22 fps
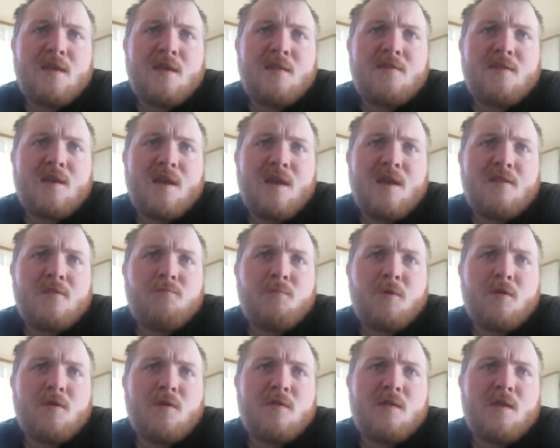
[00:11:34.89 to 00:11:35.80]
Kansas has
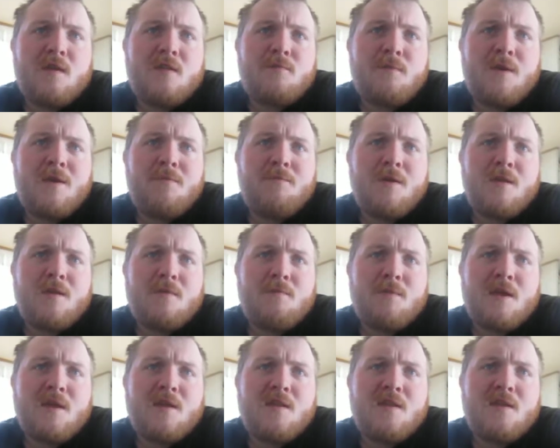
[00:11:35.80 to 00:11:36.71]
sprinklers in its main
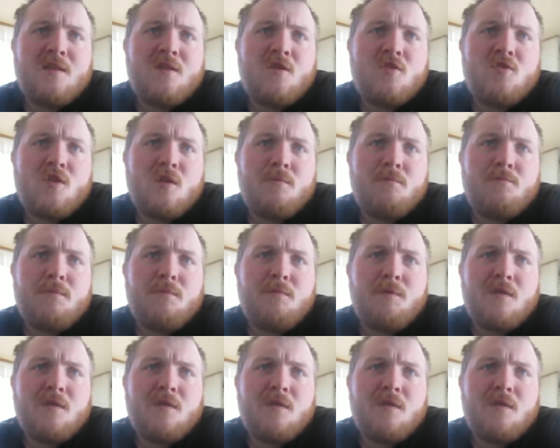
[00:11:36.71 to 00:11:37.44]
building, but an additional